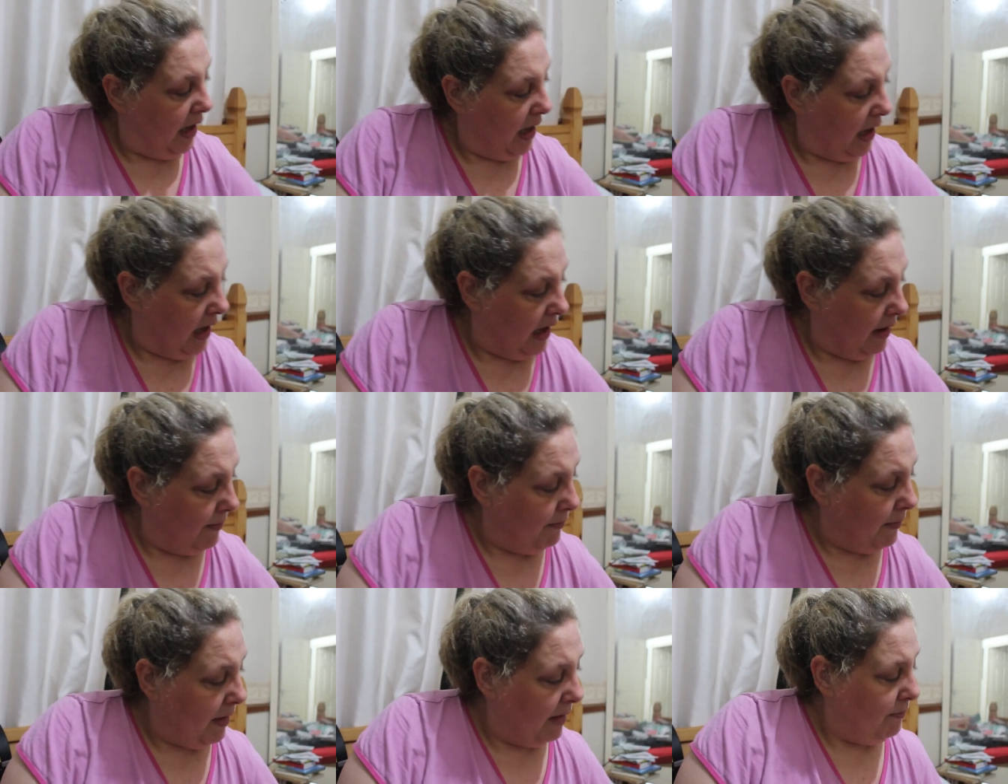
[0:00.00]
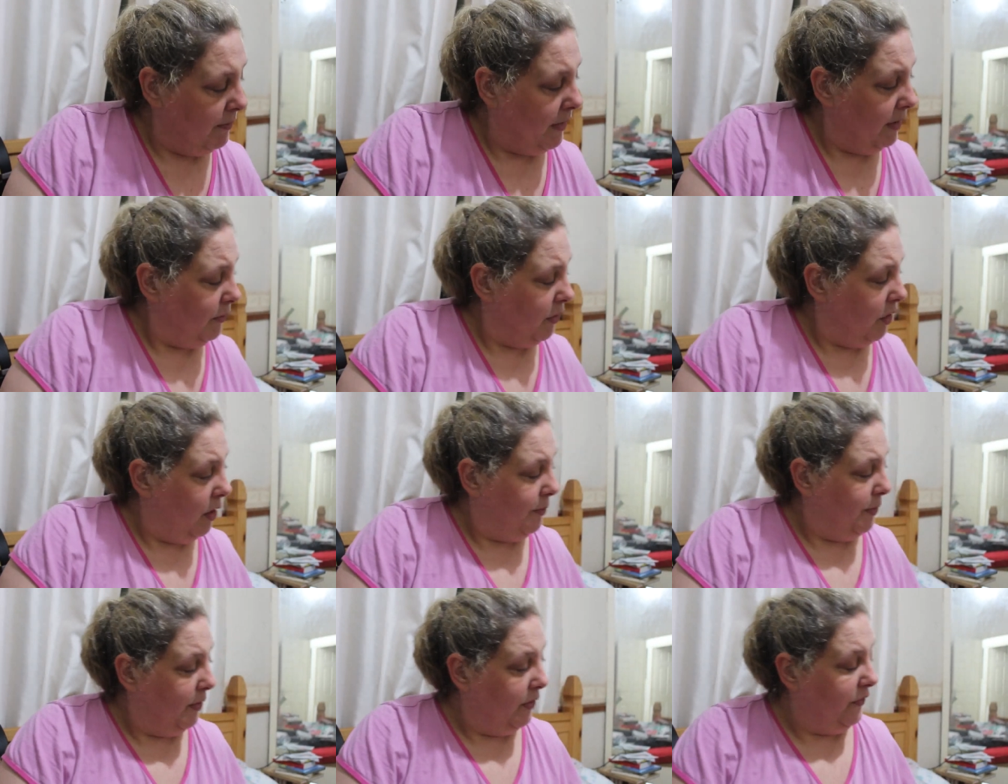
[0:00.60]
Uh, my mum
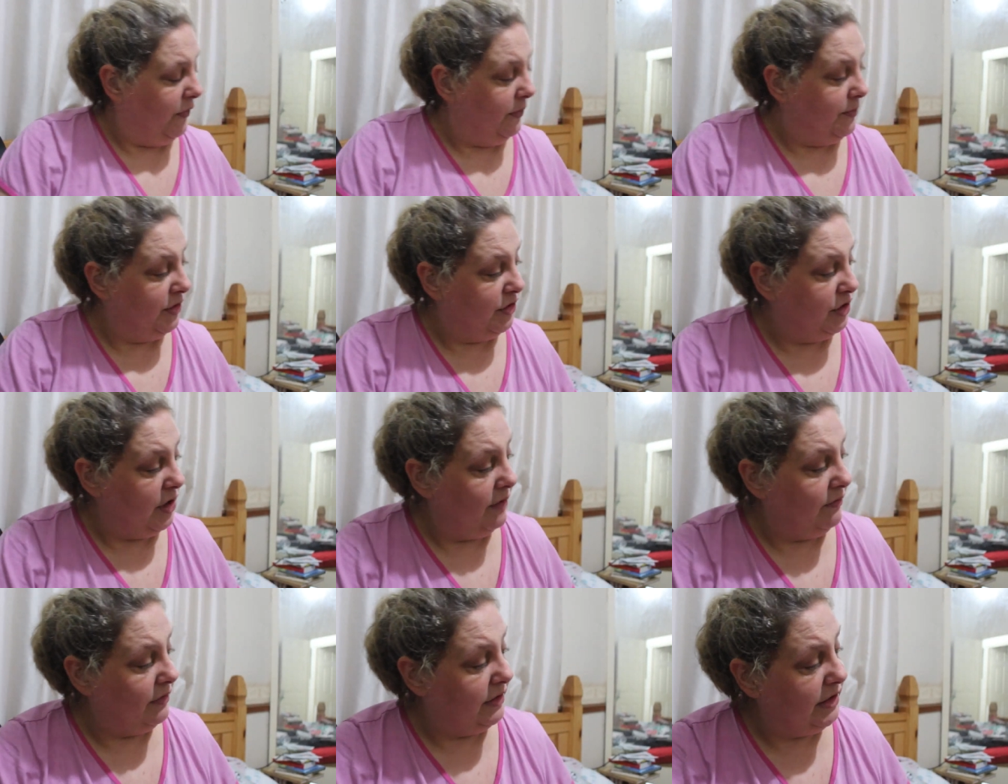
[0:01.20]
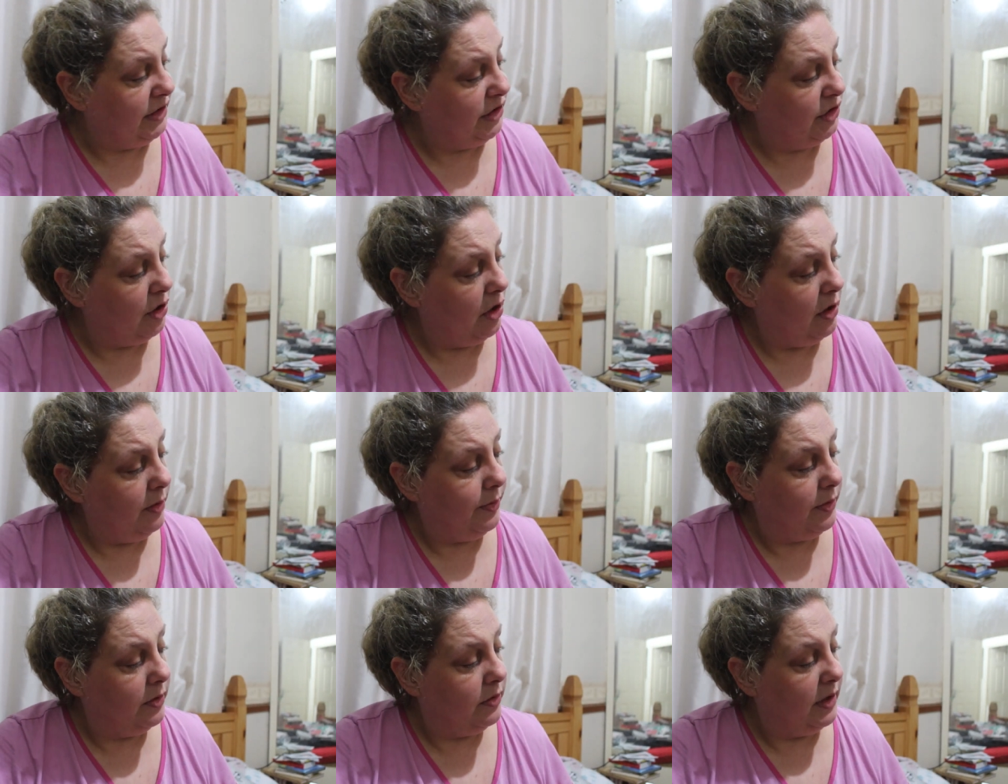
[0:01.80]
got a book from the charity
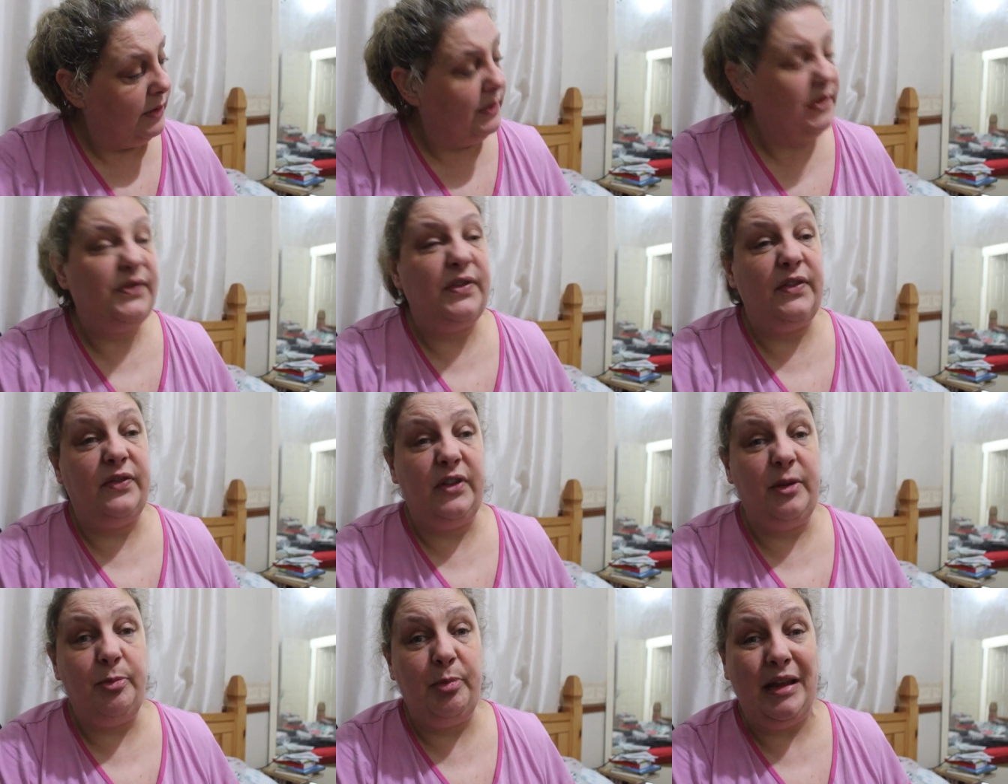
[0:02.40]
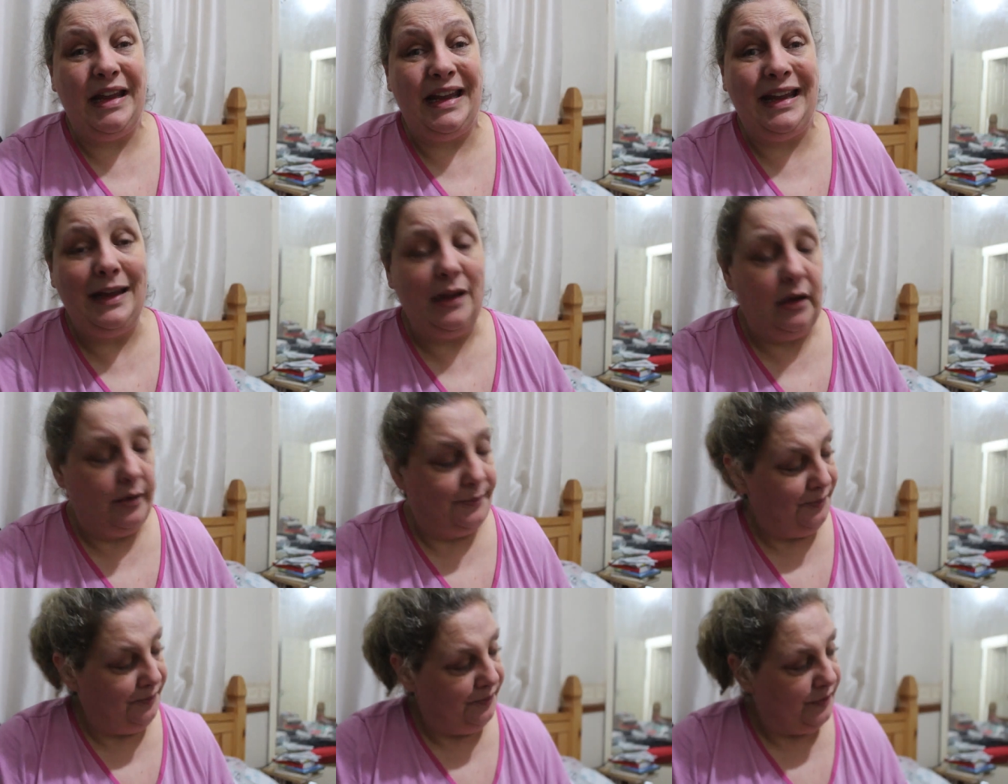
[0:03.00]
shop, it was 50p,
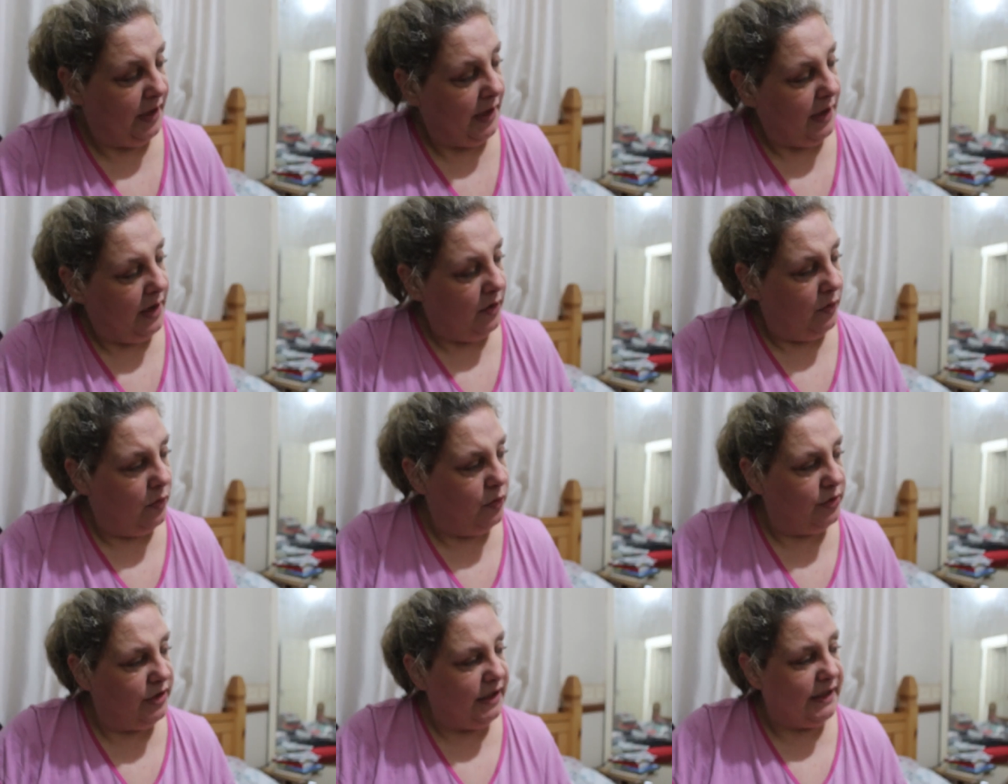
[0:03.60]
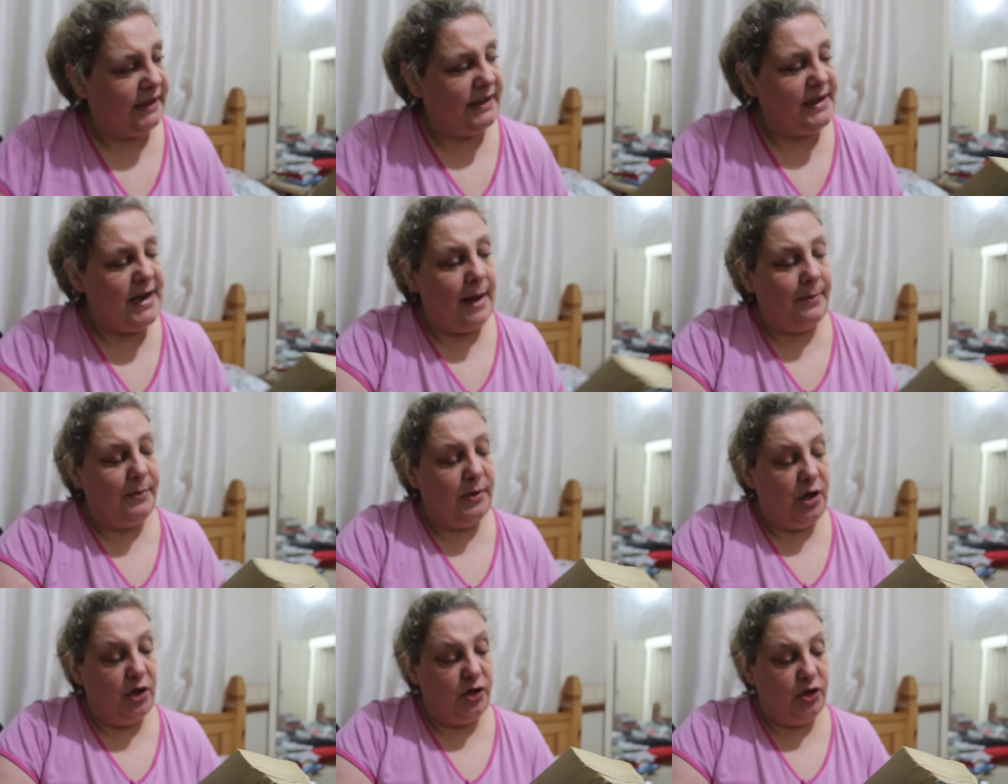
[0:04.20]
called A
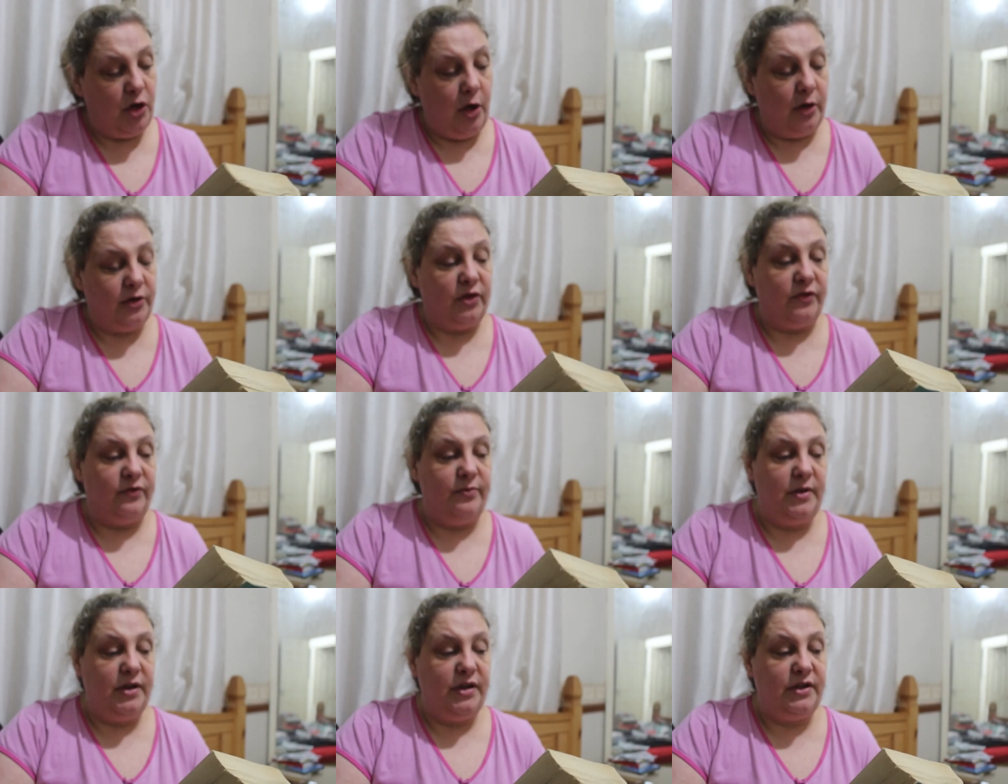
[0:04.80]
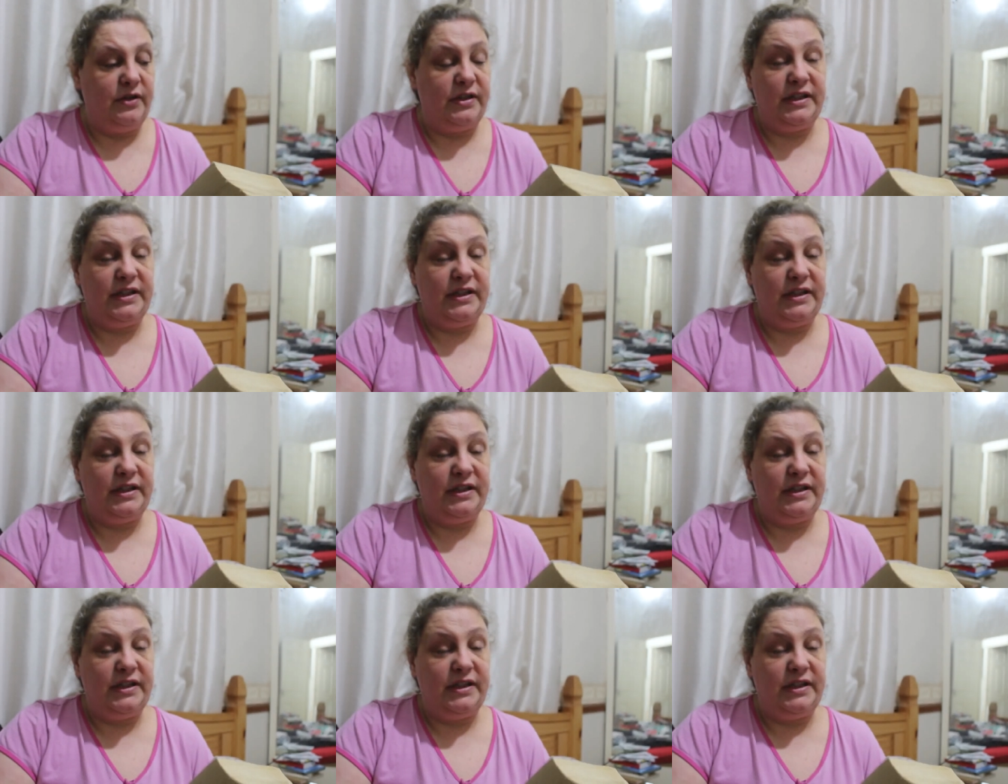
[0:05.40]
Snapshot of Murder.